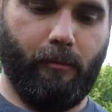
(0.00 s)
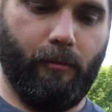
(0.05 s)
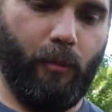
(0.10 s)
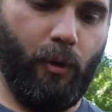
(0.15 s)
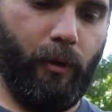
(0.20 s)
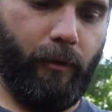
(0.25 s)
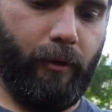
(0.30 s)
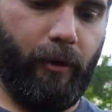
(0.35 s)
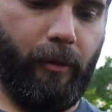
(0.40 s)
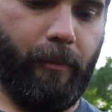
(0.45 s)

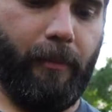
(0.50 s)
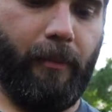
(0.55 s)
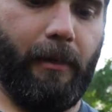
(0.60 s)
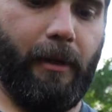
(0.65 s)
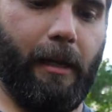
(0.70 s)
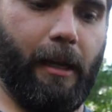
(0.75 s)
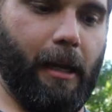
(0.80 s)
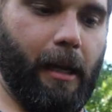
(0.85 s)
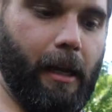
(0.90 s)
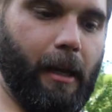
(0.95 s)
move them
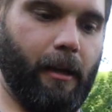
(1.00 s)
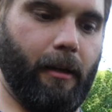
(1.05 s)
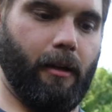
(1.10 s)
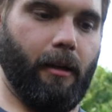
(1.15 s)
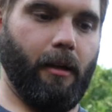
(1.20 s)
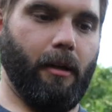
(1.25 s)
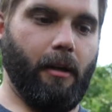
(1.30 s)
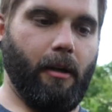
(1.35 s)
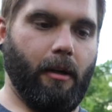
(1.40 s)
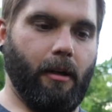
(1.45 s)
and
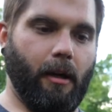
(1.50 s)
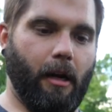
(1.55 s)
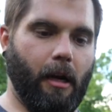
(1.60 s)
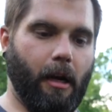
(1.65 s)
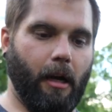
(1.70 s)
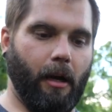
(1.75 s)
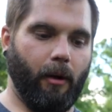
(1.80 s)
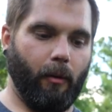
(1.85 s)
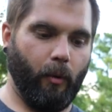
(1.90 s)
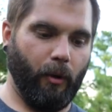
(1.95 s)

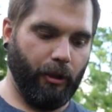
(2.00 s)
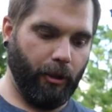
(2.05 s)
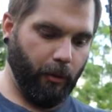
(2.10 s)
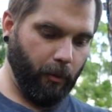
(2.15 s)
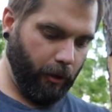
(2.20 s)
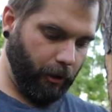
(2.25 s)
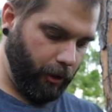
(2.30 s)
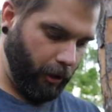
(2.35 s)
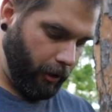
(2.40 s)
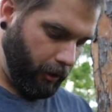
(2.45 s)
uh, what you
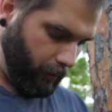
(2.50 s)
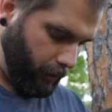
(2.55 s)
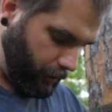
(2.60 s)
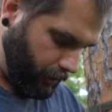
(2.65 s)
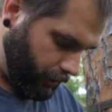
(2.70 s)
would do